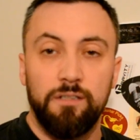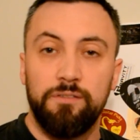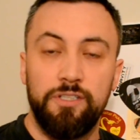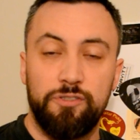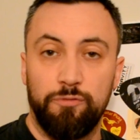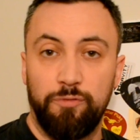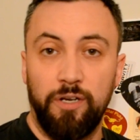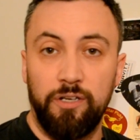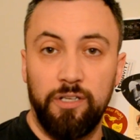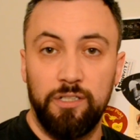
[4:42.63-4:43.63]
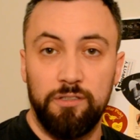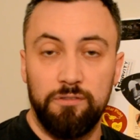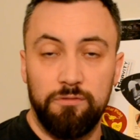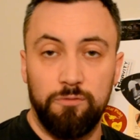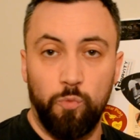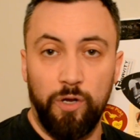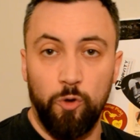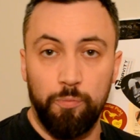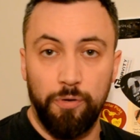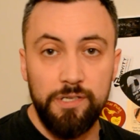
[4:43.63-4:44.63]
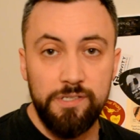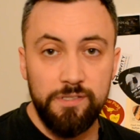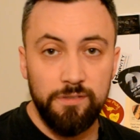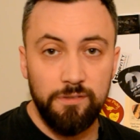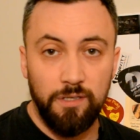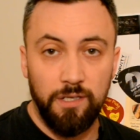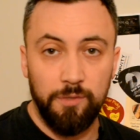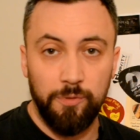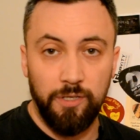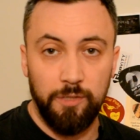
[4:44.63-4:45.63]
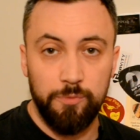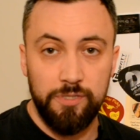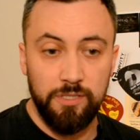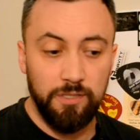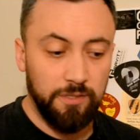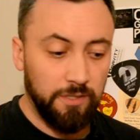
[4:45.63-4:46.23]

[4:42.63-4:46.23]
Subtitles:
these are very well priced, I would say.